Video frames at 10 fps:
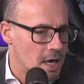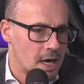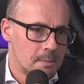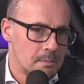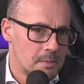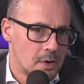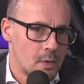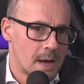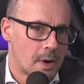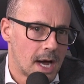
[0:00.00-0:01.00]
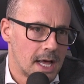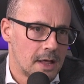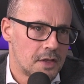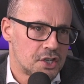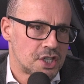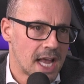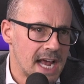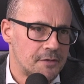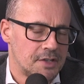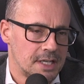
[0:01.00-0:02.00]
um, whereby the
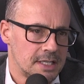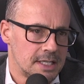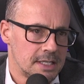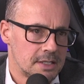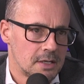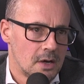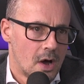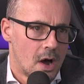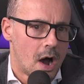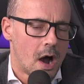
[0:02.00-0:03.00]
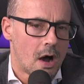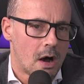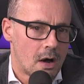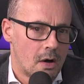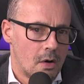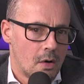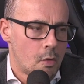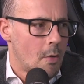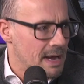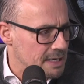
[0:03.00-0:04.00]
shared facilities are
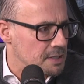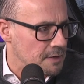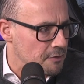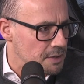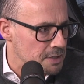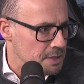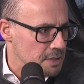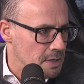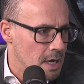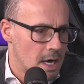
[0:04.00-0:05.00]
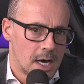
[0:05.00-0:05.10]
what makes the difference.